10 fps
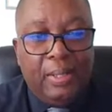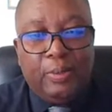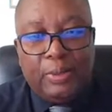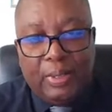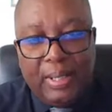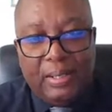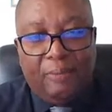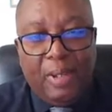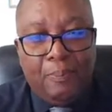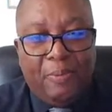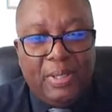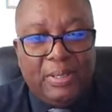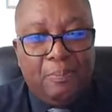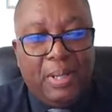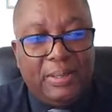I'd also like to thank
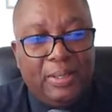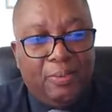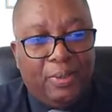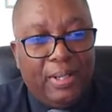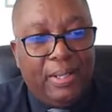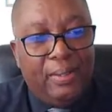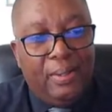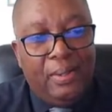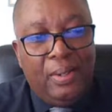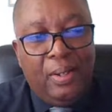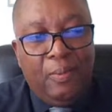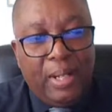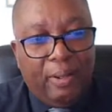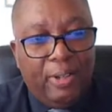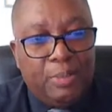Professor Marcia Roye, who
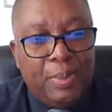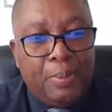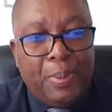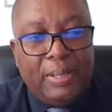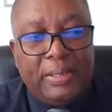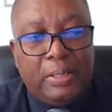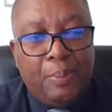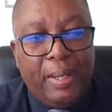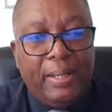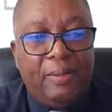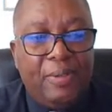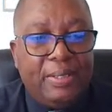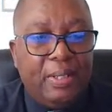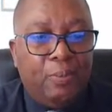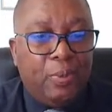encouraged me to participate in the
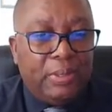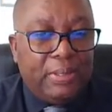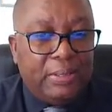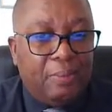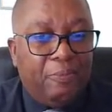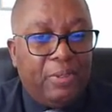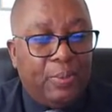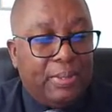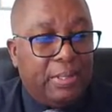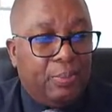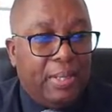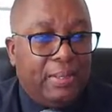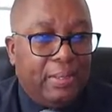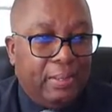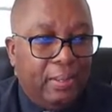VC award system for
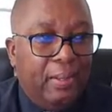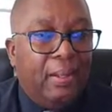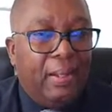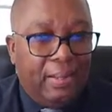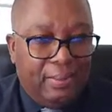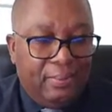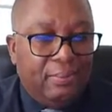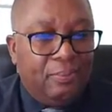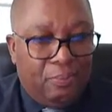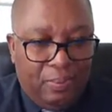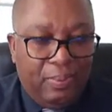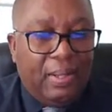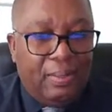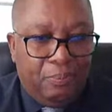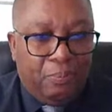2020. And
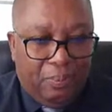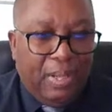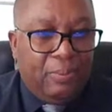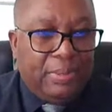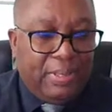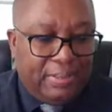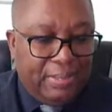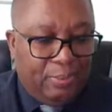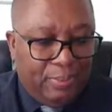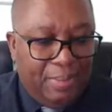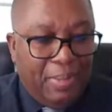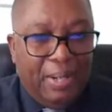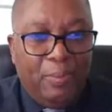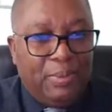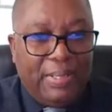I, I was successful there,
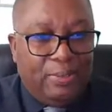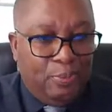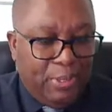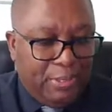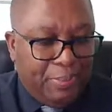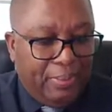but I won't say too much